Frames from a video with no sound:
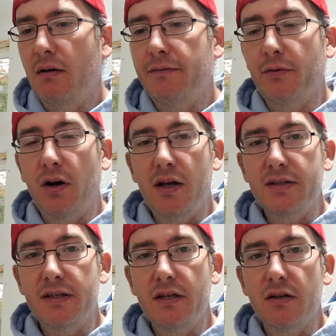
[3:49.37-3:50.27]
For
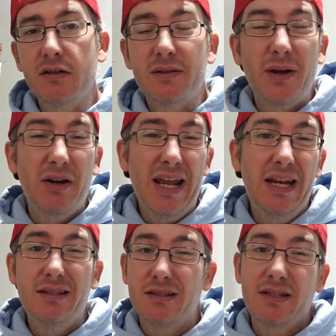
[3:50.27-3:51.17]
us here, it's about
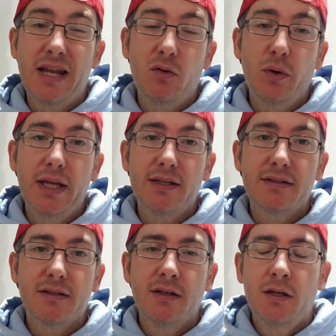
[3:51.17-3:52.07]
8 to 10
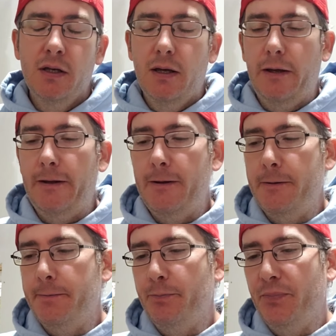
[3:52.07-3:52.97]
weeks.
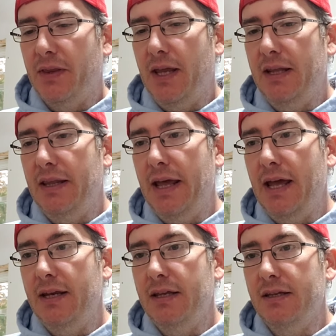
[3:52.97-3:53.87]
And
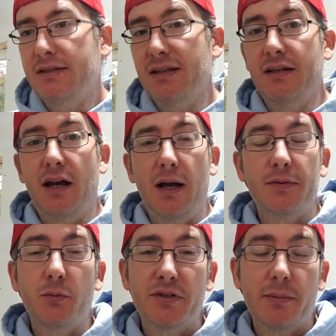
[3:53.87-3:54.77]
that is in
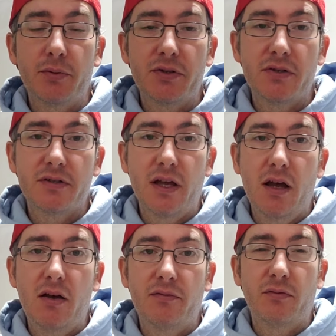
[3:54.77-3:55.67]
optimal temperatures
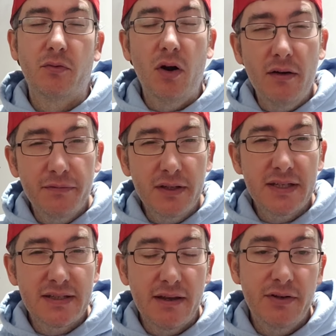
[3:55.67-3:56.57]
of roughly
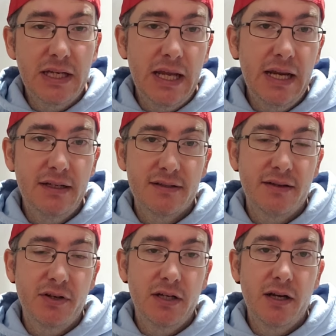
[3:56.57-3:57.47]
78,
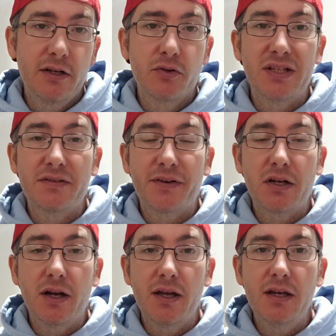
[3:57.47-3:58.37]
79 degrees
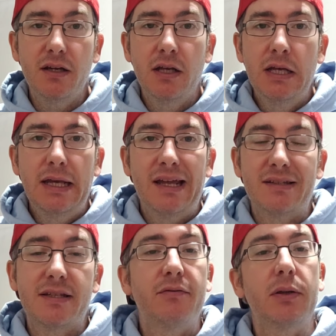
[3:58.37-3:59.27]
Fahrenheit and
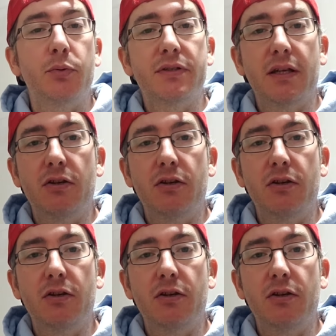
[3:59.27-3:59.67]
70%